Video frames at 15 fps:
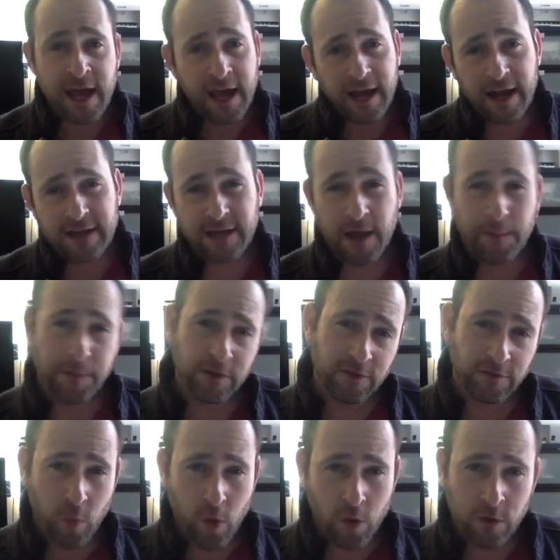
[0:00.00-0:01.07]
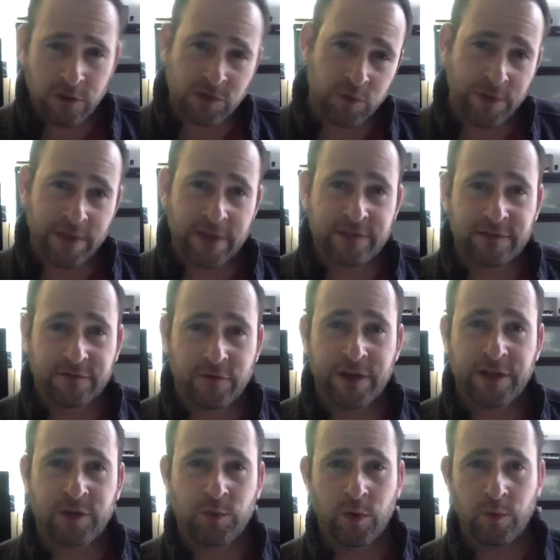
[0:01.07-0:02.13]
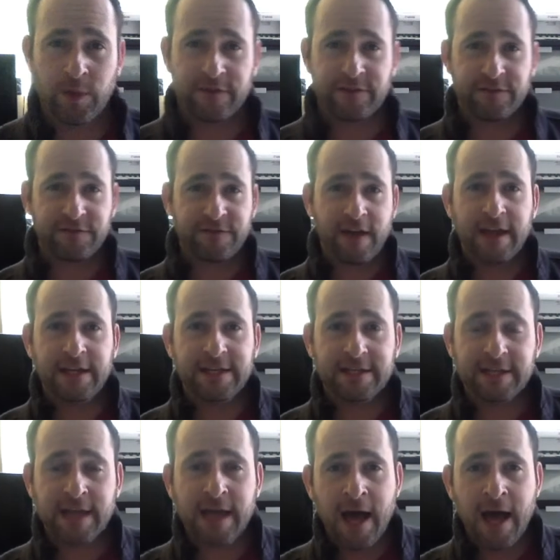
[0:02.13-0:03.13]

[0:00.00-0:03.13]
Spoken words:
It has a couple of wars, one that's avoided, one we have to fight.